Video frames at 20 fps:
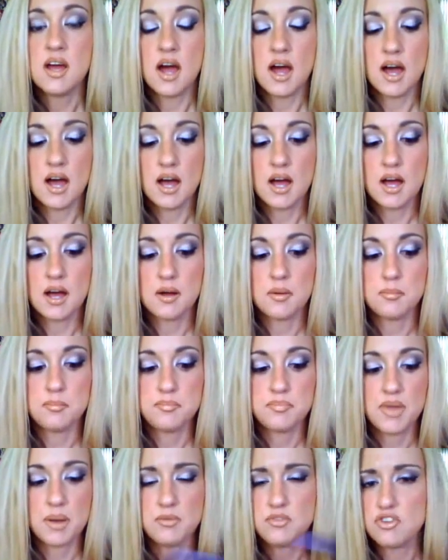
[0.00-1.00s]

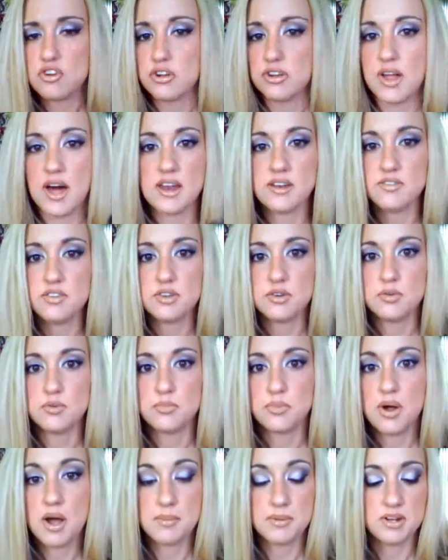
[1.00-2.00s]
Um, I'm sure a lot of you
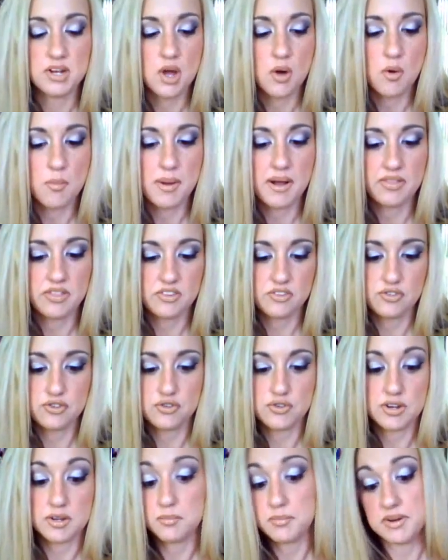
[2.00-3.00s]
probably know about this
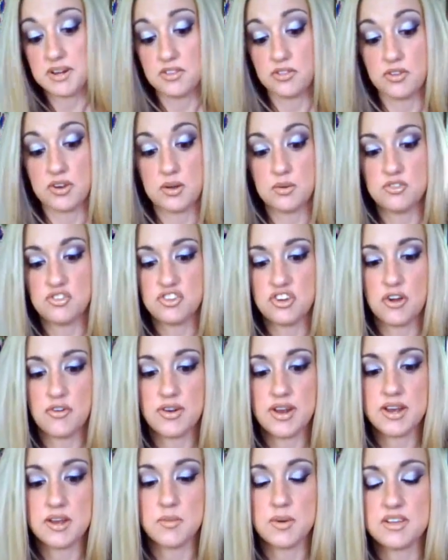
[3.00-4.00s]
trick, but I thought I would share
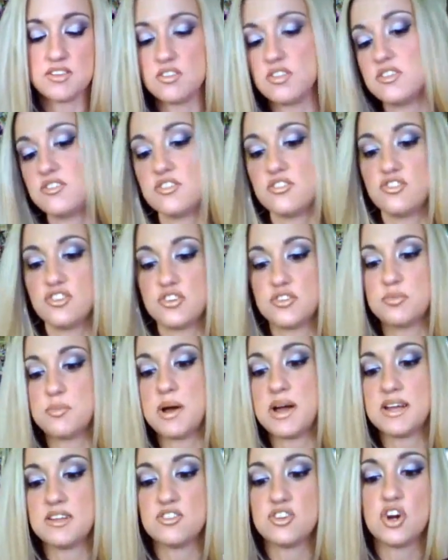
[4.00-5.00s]
it anyway. So this is just
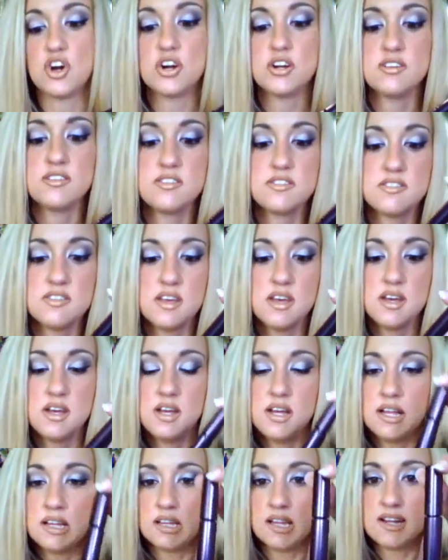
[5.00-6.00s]
my Tarte's
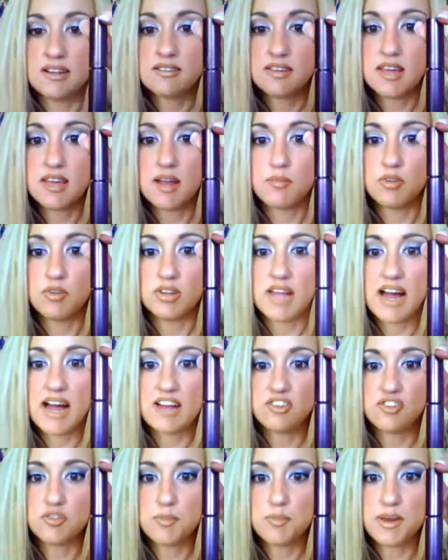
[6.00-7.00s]
Lights Camera
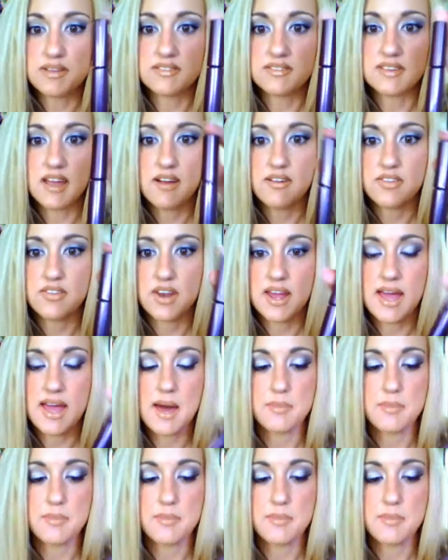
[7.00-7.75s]
Lashes mascara that I